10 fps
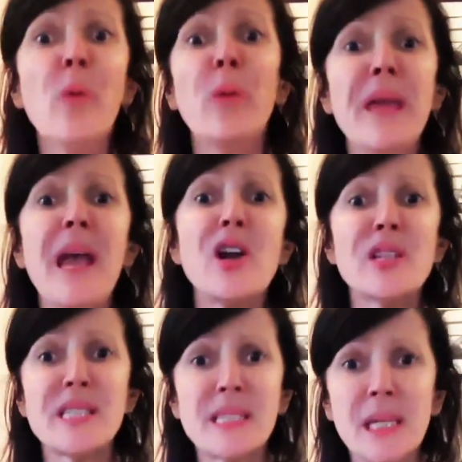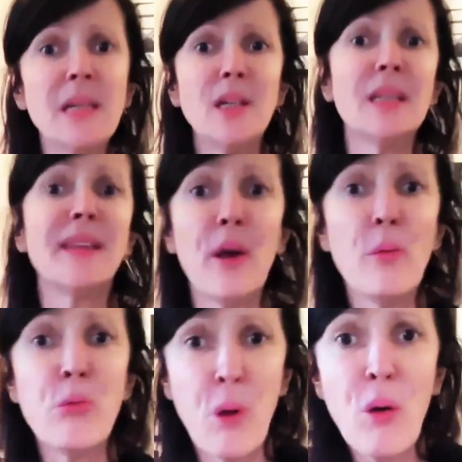We are still the
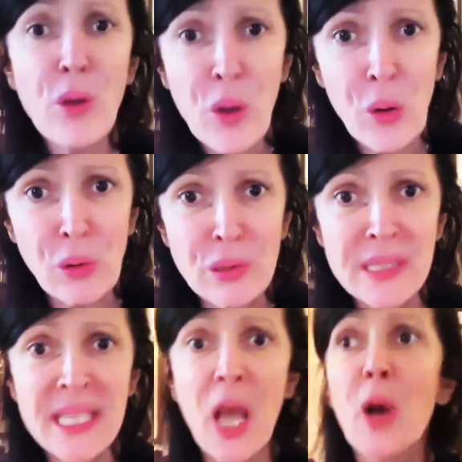Royals.